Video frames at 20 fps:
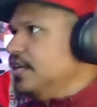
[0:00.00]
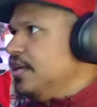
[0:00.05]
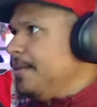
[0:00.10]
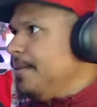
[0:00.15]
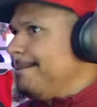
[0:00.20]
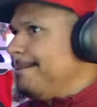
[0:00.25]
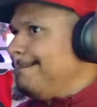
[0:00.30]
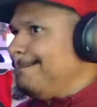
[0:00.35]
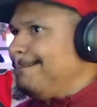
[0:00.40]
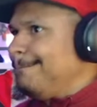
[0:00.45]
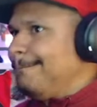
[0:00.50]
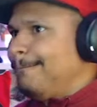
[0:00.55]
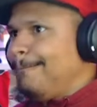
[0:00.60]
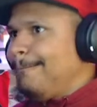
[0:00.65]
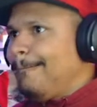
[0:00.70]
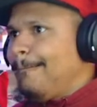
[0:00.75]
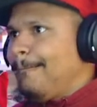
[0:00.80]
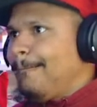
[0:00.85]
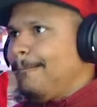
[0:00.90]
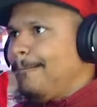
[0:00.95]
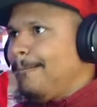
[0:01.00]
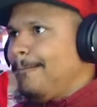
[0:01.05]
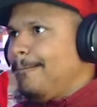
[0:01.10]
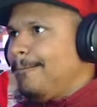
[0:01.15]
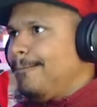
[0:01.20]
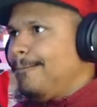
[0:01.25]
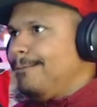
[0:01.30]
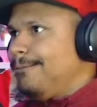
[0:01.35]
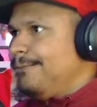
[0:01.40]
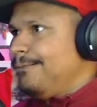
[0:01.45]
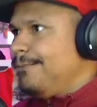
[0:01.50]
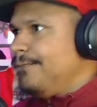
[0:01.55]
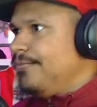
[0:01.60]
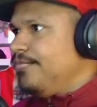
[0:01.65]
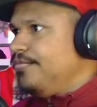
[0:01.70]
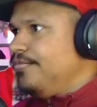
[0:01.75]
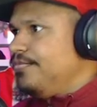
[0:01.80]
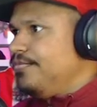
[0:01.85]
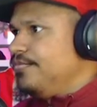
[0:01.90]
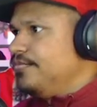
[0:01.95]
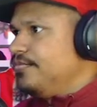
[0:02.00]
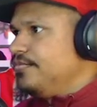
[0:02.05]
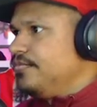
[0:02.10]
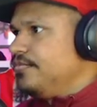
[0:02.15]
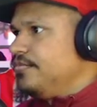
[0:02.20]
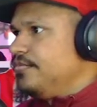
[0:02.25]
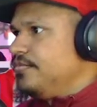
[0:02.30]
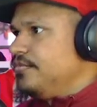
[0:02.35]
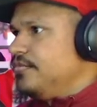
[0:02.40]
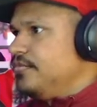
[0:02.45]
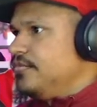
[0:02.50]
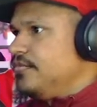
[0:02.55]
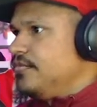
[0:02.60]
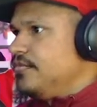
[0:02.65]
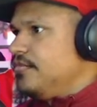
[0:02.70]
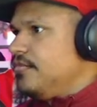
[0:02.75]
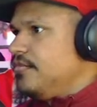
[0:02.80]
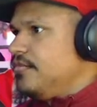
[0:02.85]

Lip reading: (silence)